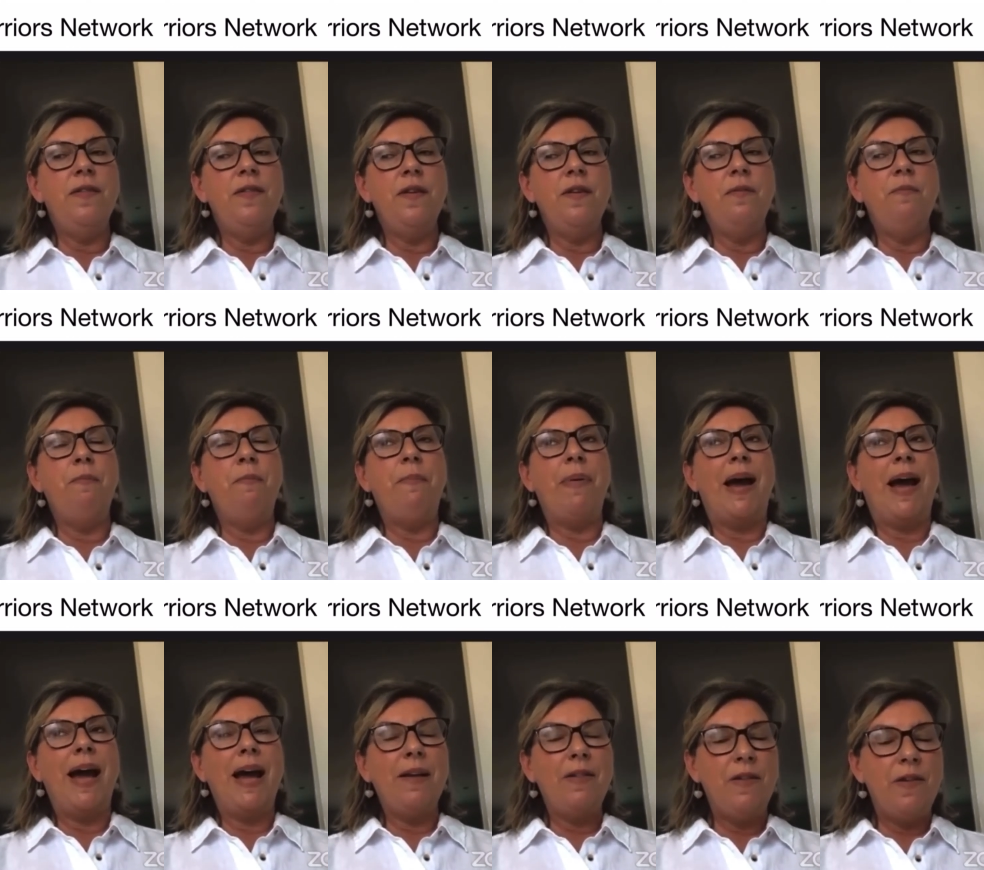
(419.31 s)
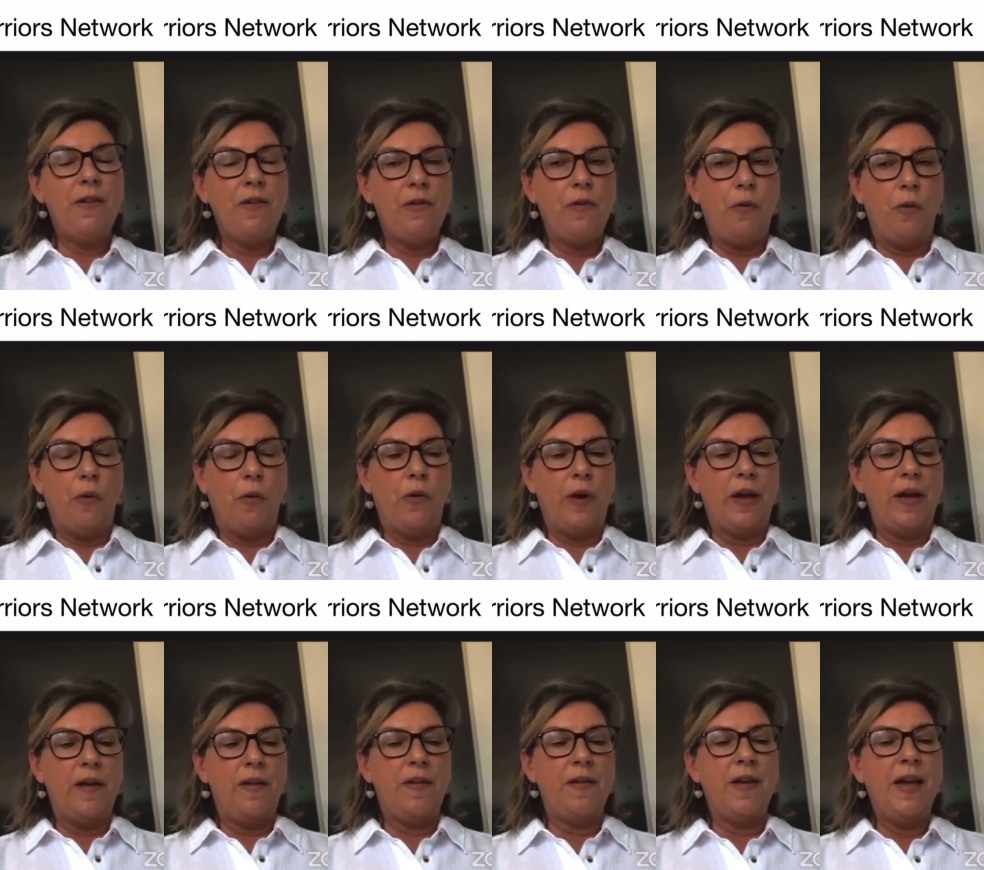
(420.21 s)
the bad
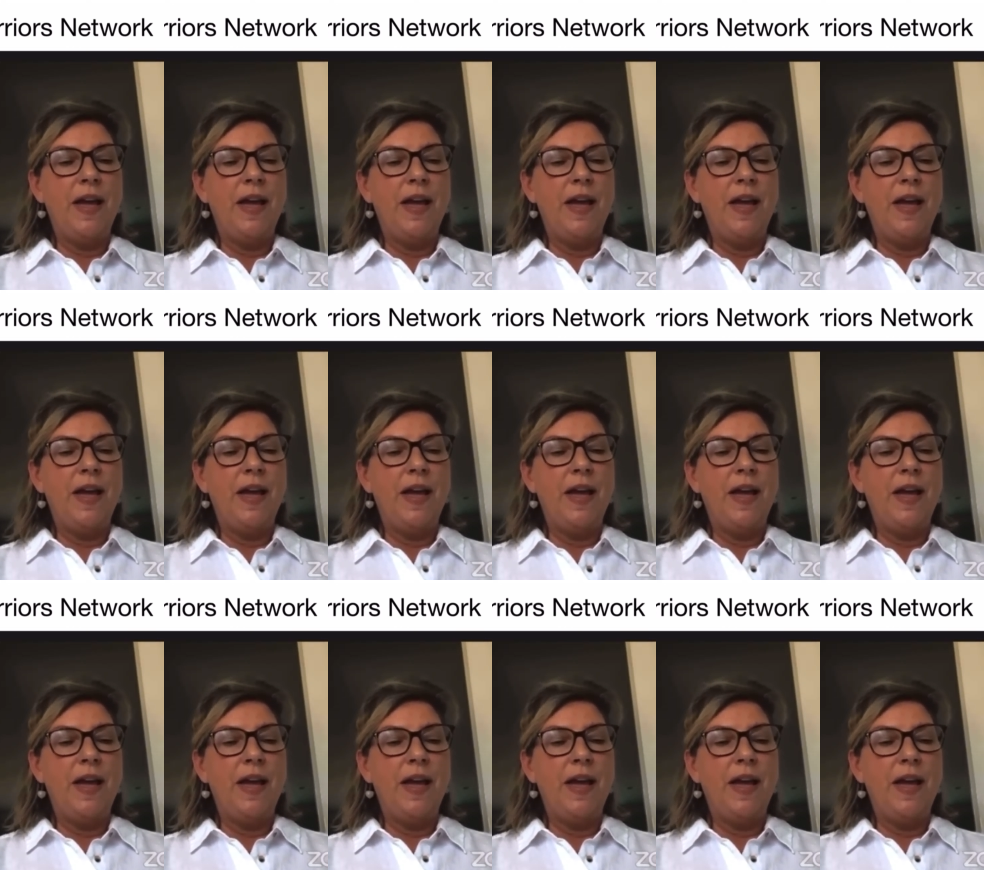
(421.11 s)
stories